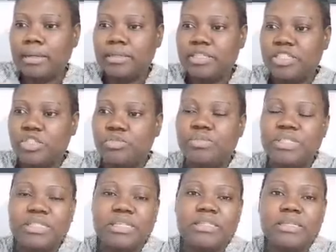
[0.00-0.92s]
she'll be
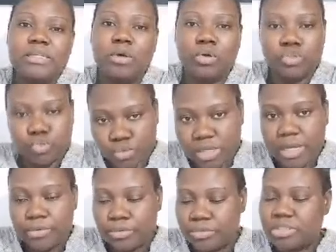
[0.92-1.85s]
sitting, or
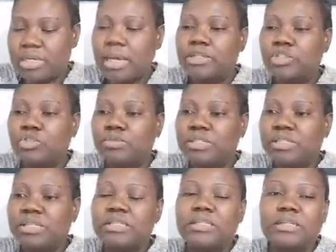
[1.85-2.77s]
2-year-old she'll be
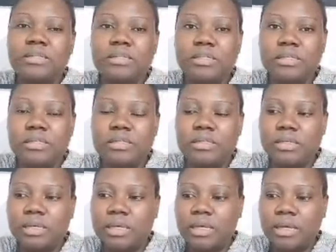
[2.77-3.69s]
sitting in the
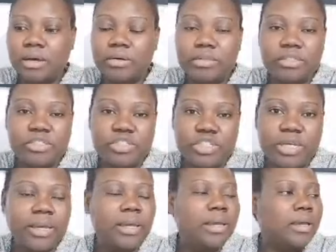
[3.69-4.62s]
on the
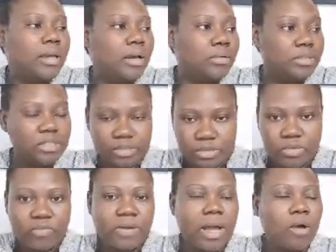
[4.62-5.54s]
chair, on the
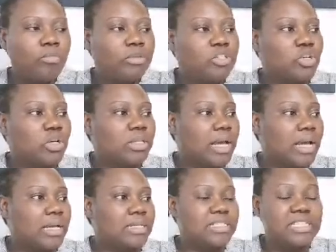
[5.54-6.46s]
sofa. I'll make sure
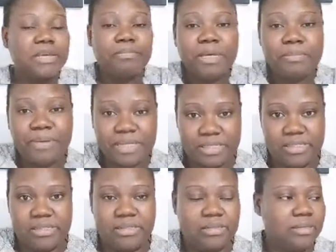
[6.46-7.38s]
that
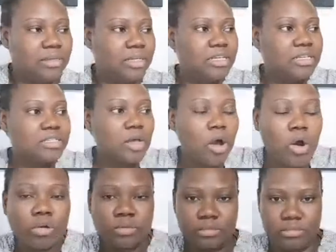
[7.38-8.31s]
CBBS is on